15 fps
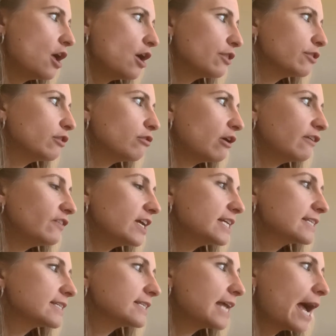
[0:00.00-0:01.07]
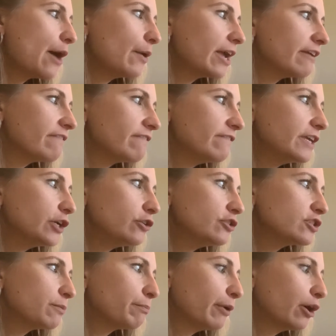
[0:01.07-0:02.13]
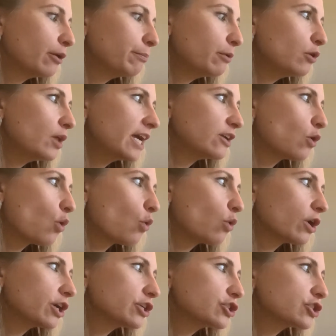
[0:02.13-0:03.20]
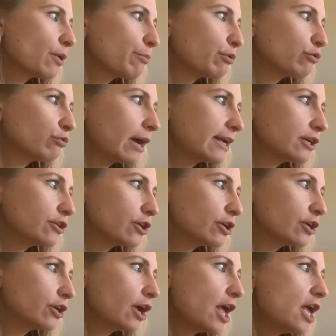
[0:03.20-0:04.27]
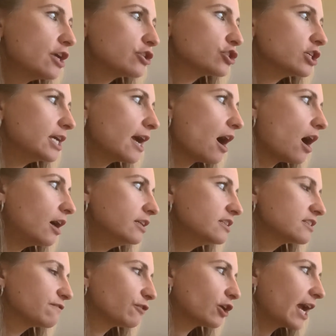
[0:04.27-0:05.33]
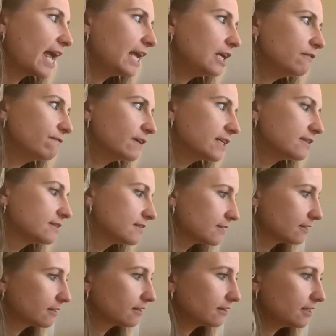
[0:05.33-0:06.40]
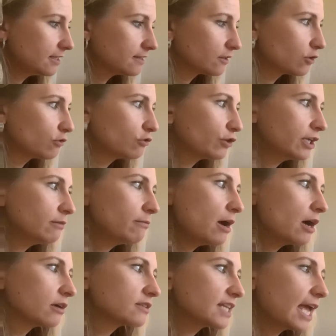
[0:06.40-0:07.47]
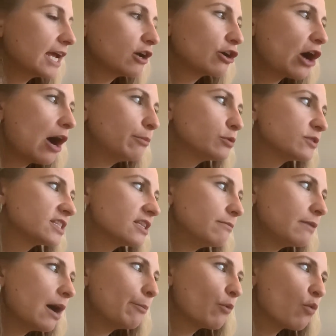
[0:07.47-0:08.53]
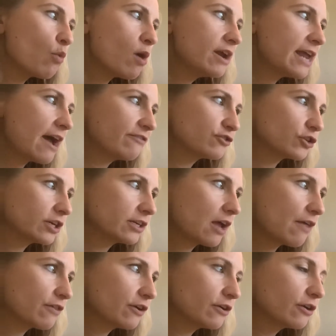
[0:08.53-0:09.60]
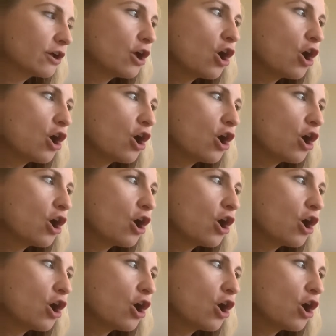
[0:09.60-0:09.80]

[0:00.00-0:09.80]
The larva is now a fierce purple and orange predator. She hunts for aphids, these little green bugs, and gobbles them up one after another.